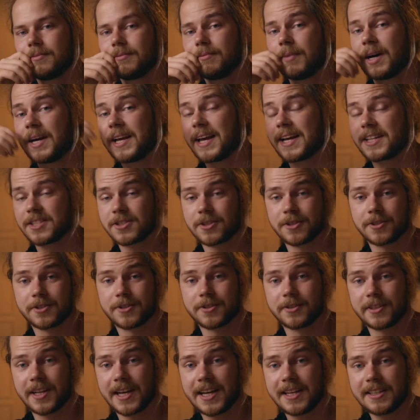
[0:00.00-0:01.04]
My answer
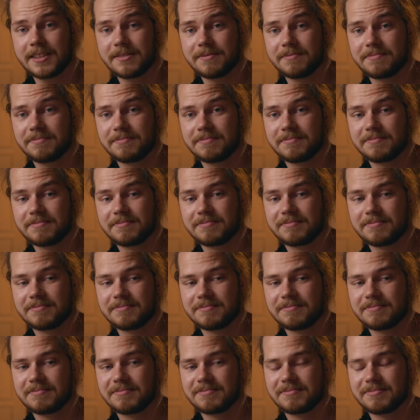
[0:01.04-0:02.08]
to that?
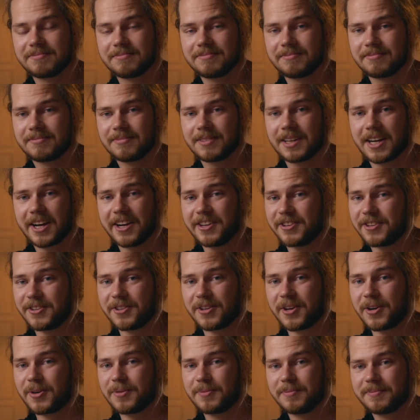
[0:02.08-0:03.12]
I
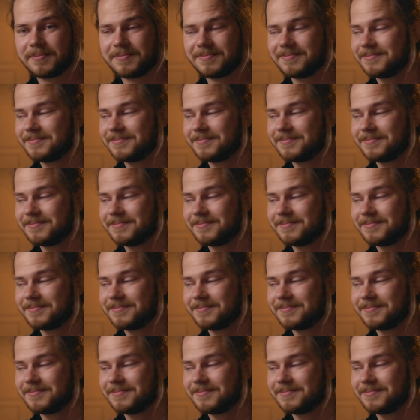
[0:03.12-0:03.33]
don't know.